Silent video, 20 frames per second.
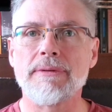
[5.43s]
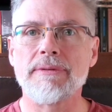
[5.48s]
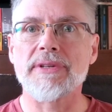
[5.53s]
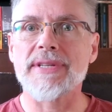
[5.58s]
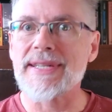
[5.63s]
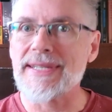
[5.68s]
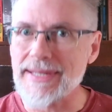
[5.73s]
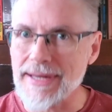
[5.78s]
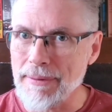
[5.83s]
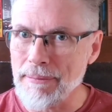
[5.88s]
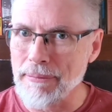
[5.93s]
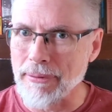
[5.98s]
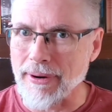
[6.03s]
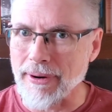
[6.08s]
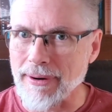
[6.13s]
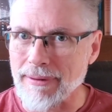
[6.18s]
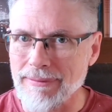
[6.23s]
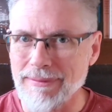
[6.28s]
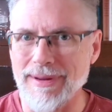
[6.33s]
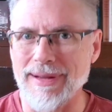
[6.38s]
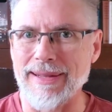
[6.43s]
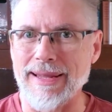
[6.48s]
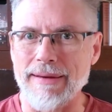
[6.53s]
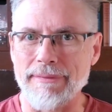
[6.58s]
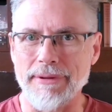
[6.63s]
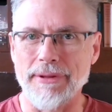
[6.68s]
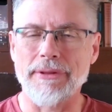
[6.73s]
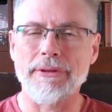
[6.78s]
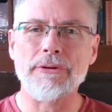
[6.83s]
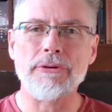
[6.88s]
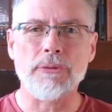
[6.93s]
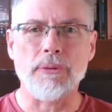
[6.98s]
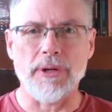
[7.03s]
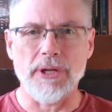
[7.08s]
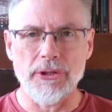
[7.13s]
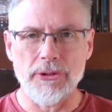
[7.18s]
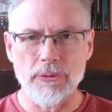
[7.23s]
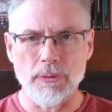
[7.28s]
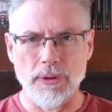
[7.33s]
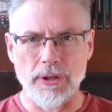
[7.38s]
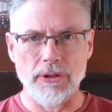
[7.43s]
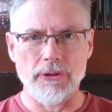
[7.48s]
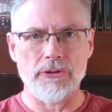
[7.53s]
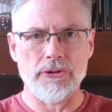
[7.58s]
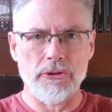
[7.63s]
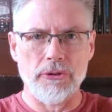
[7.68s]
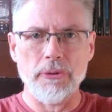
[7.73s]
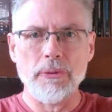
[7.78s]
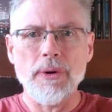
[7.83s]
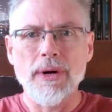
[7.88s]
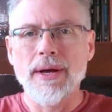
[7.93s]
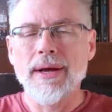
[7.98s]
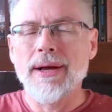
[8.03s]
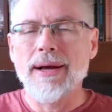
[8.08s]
December 11th, 2022.